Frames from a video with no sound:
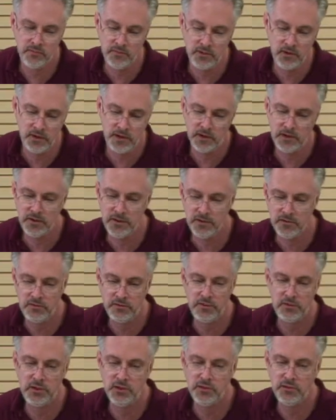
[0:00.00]
that I did
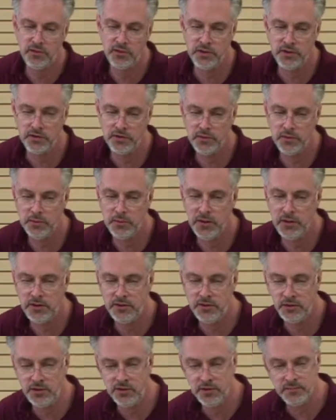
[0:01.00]
just for this little
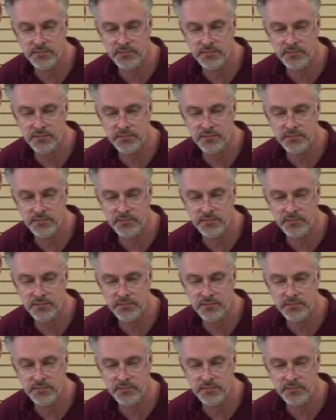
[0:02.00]
base here.